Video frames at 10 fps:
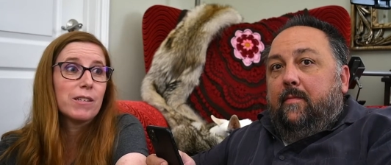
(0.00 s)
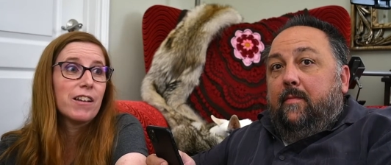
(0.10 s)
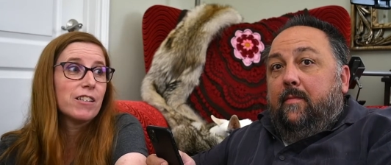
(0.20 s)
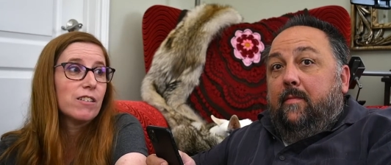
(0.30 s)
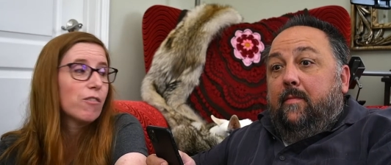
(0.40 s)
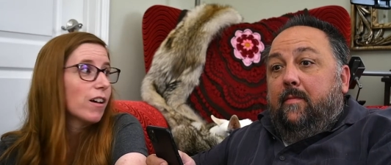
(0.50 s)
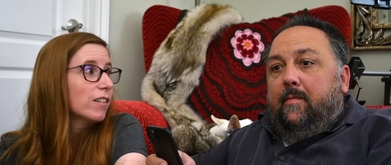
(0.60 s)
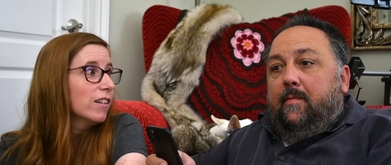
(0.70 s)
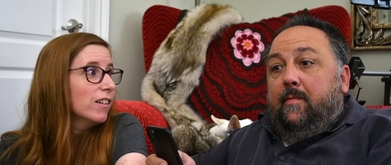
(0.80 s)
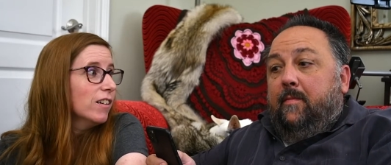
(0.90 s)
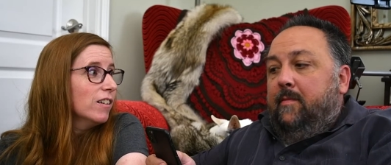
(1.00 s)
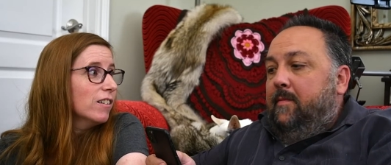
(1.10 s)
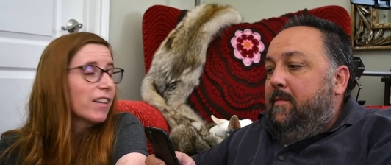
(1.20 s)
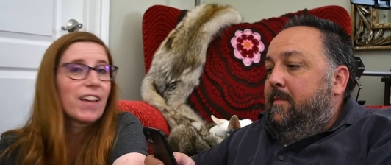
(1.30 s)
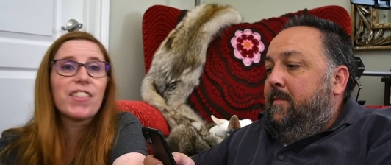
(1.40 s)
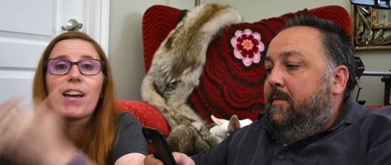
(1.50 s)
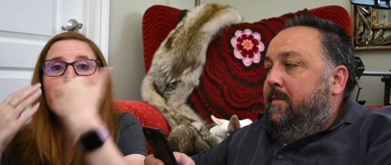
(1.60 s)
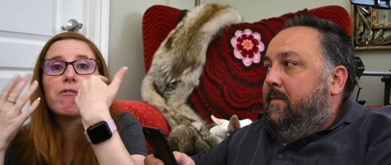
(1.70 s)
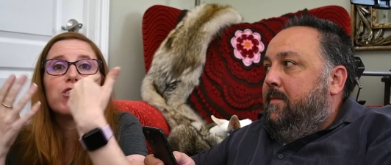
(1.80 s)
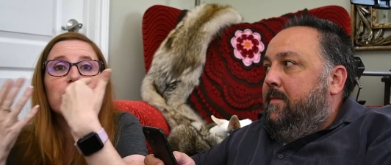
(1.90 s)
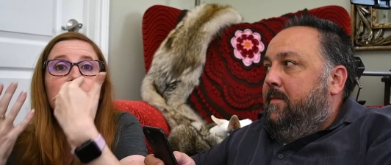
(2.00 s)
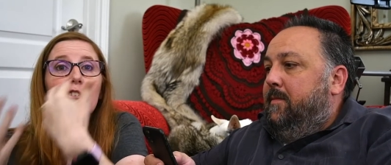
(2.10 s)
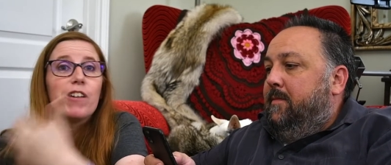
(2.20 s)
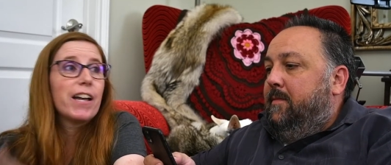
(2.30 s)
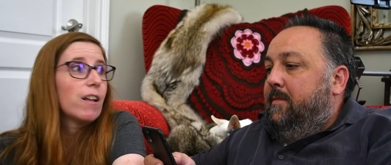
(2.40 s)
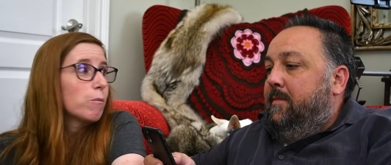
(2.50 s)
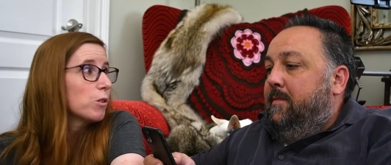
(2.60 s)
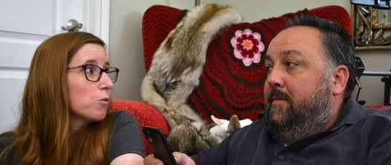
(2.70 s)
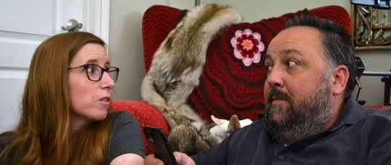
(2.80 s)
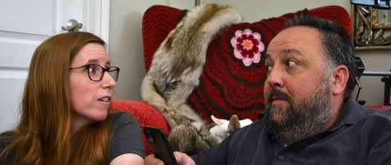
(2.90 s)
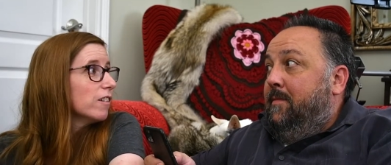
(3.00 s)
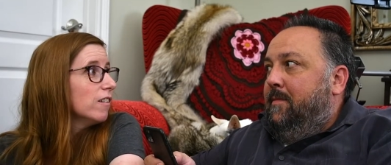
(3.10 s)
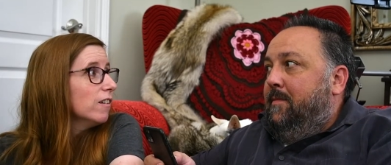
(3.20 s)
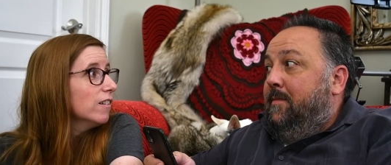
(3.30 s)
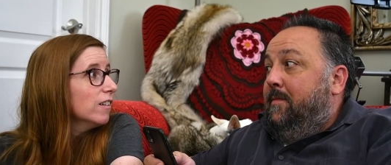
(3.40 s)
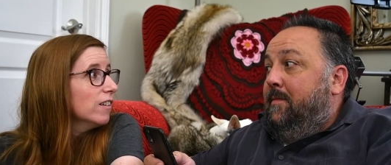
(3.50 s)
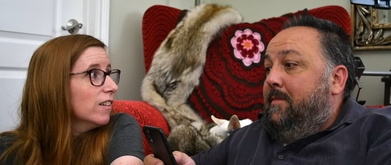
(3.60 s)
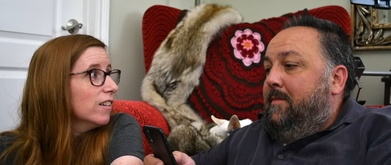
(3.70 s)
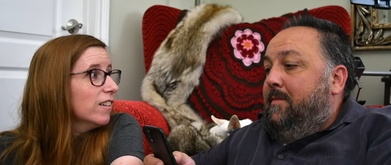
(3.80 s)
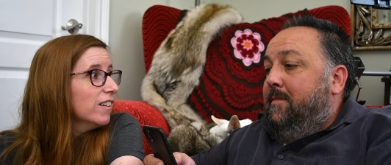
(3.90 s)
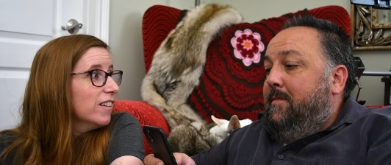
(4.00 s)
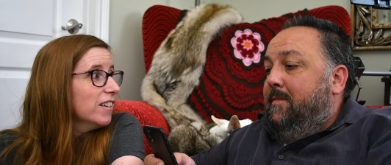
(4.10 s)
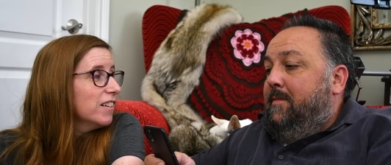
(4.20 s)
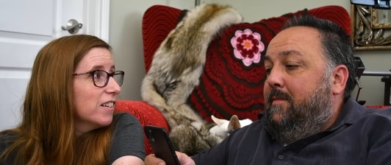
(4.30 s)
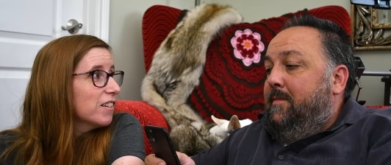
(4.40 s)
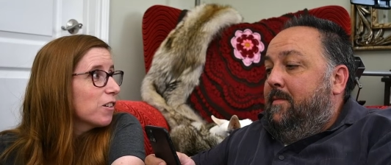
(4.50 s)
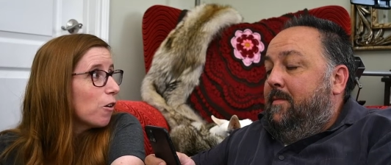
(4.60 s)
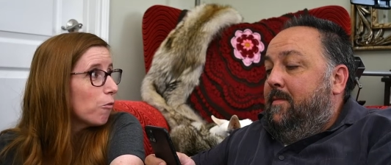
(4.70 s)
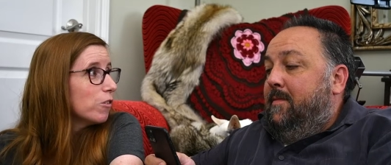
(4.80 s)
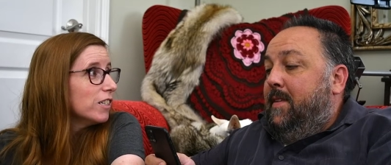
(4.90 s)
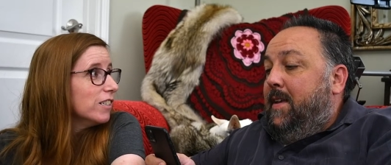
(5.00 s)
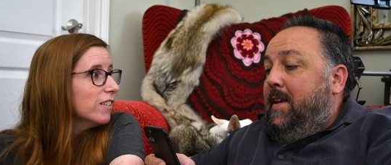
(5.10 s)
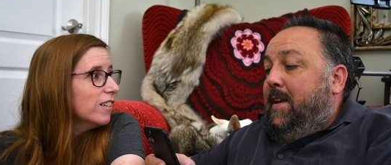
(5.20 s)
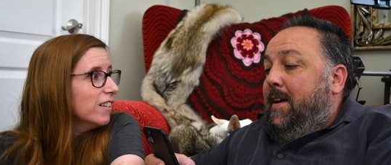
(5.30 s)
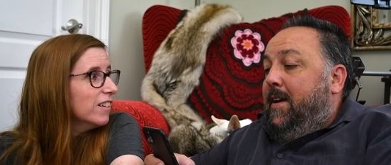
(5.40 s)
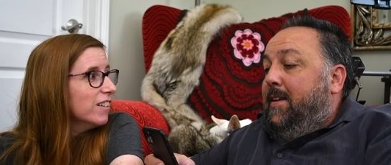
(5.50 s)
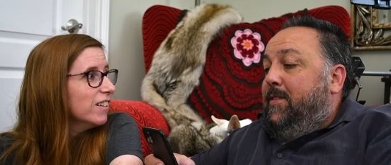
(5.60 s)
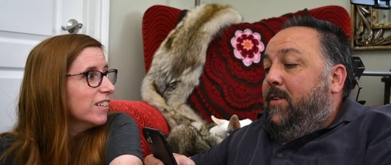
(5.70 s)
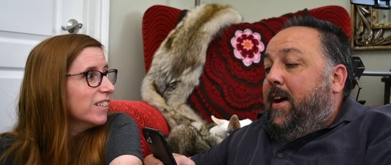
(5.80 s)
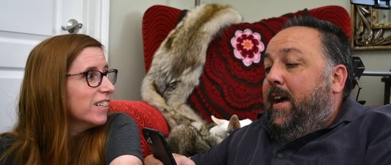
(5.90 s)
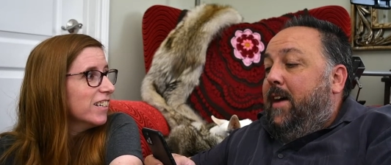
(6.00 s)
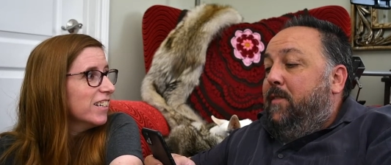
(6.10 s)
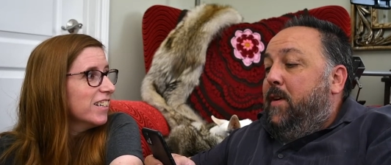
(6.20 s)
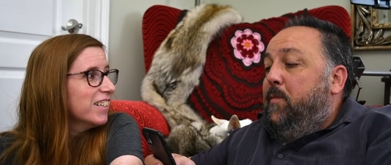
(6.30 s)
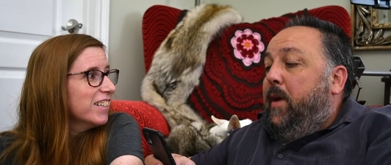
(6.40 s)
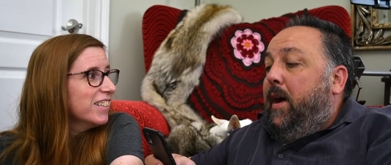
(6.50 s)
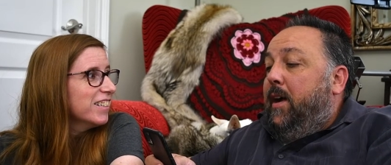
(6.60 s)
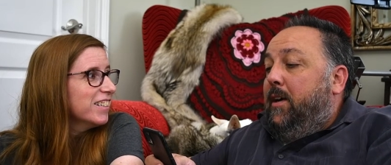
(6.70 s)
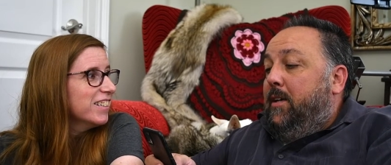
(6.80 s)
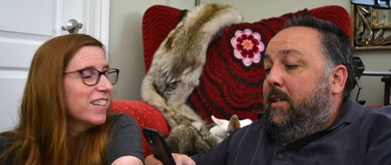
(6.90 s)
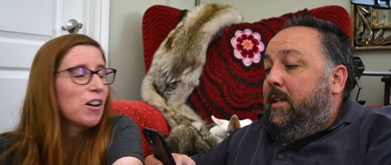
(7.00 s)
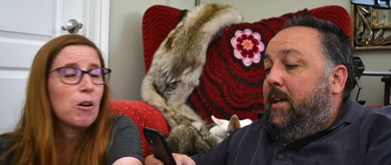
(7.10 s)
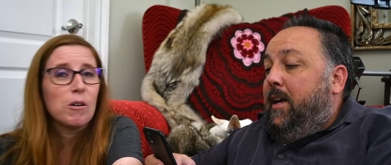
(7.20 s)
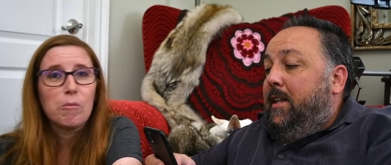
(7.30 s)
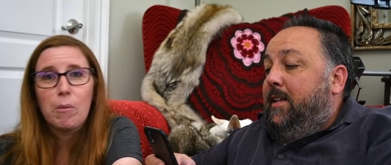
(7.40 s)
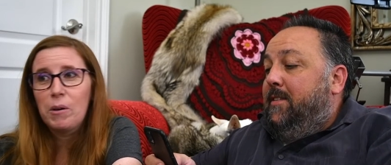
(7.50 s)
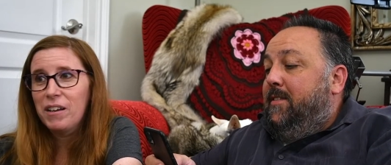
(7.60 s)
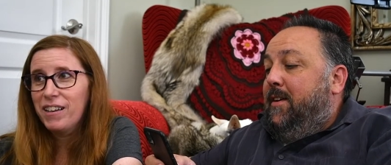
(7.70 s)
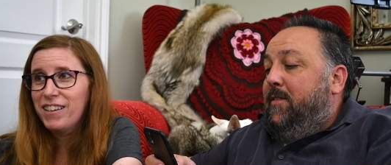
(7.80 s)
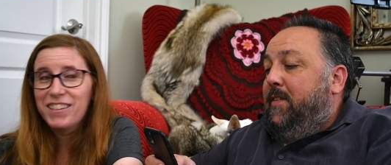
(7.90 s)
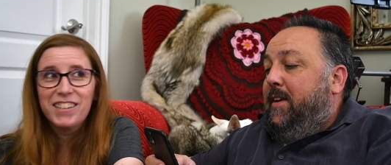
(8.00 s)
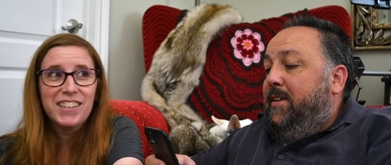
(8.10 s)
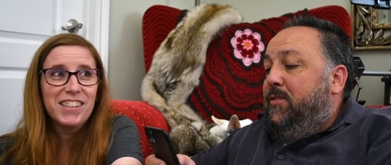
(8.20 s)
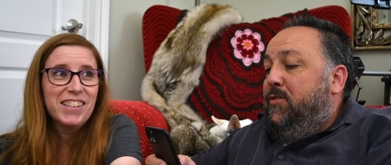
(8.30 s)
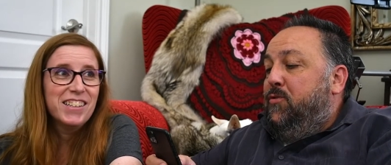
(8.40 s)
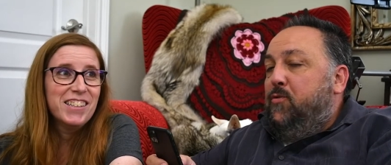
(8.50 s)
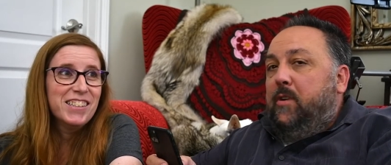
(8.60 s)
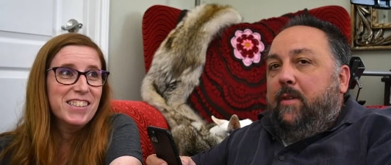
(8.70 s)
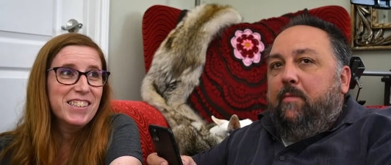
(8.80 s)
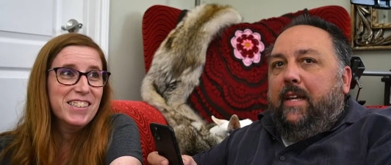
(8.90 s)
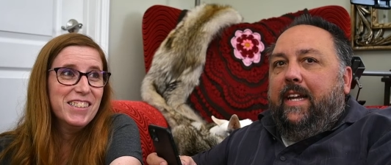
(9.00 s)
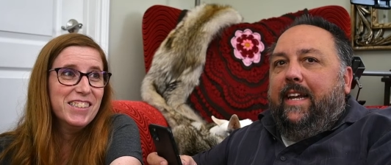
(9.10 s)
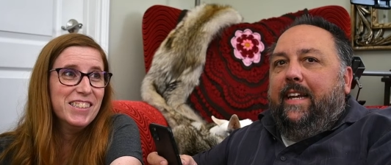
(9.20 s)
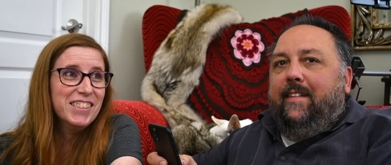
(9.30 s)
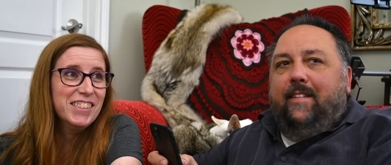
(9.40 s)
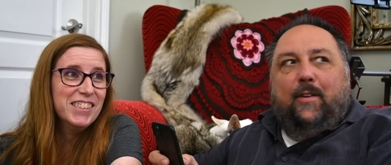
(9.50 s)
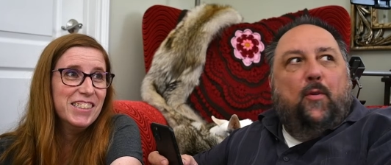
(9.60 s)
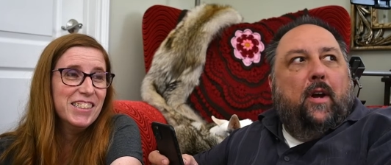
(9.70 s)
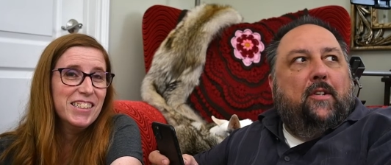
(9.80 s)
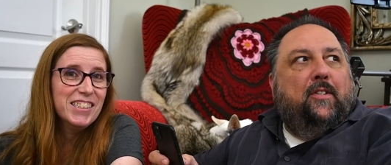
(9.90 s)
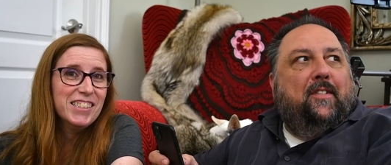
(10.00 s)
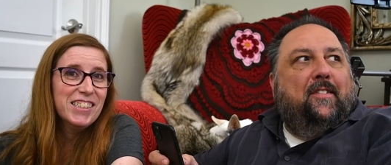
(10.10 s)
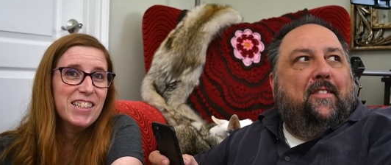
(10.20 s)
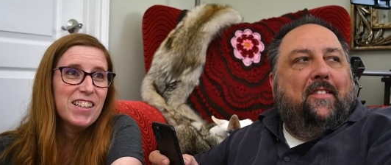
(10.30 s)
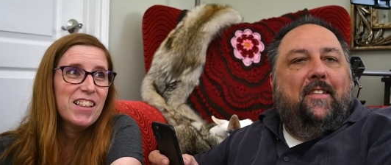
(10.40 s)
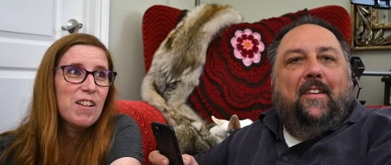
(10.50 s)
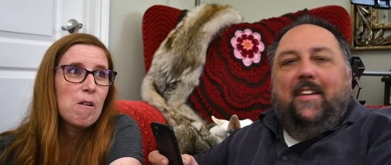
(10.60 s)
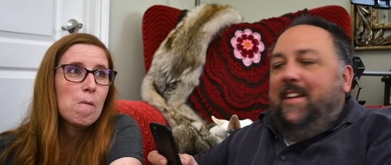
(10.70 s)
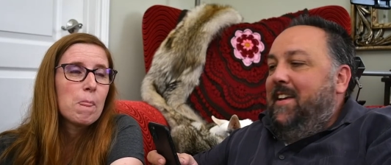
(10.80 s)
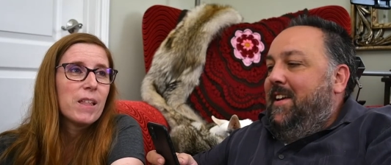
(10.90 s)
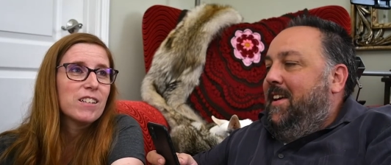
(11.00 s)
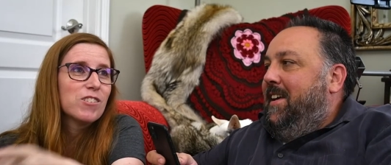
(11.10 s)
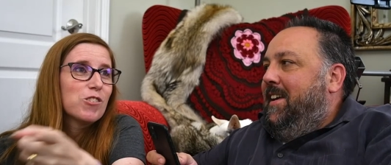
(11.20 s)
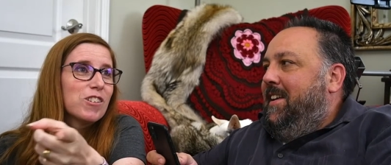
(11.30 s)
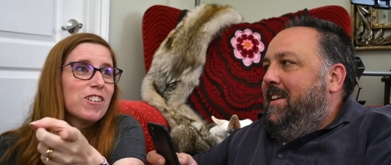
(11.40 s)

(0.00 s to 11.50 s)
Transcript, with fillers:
Speaker 1: terrified. Like I think I'm even telling you that I'm so scared. Go for it.
Speaker 2: So I have compiled a list of extremely easy questions.
Speaker 1: You're sure